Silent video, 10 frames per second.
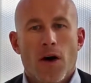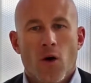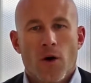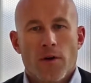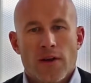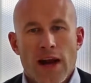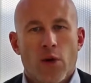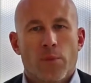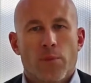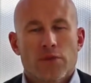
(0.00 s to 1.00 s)
are
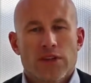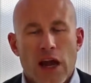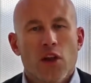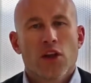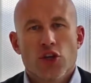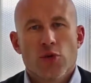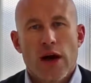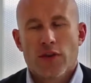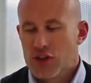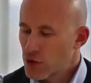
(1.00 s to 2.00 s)
now telling you
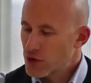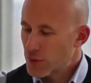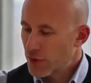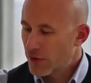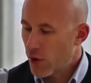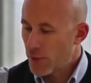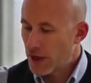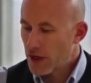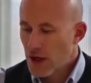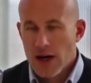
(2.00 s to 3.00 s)
how the students are
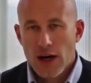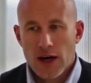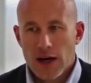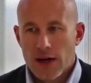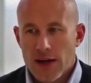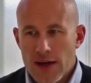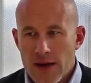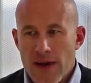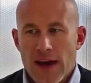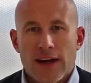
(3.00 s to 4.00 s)
performing
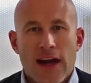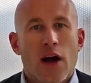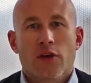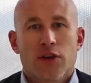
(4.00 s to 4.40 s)
in that and how they're